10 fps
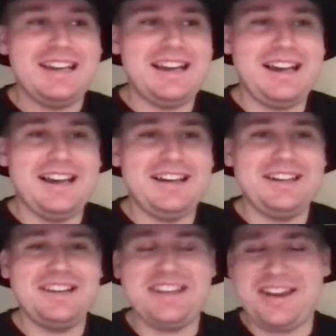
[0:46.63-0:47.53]

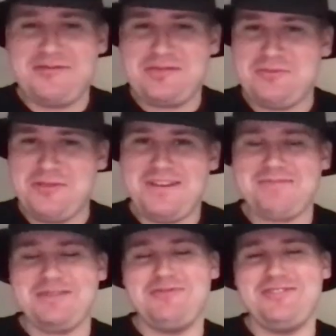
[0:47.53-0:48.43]
and now we've moved
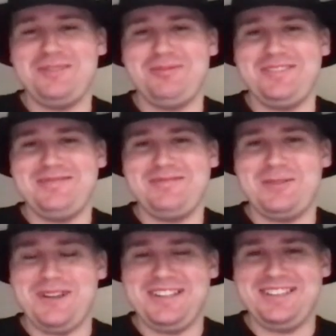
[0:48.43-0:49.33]
up to Brisbane,
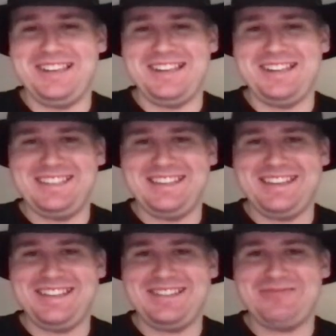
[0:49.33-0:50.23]
Queensland
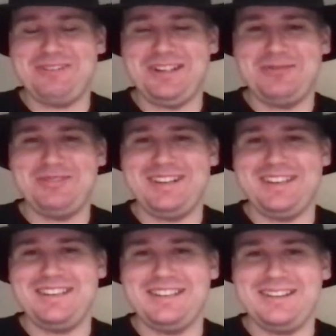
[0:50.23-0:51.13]
in
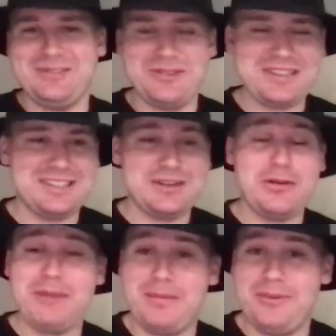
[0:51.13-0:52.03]
2020 in August
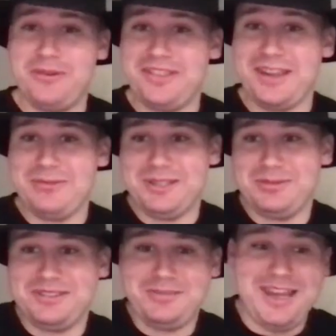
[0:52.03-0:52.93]
on my birthday, which
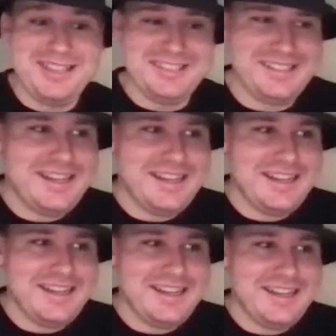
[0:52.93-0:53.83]
was amazing.
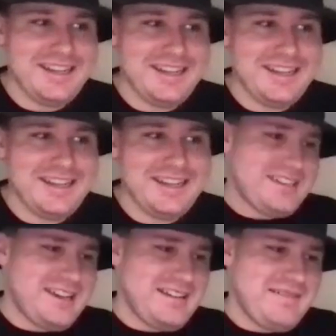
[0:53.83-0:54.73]

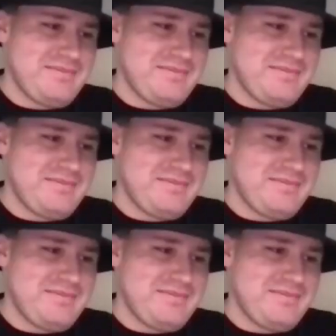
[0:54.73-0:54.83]
And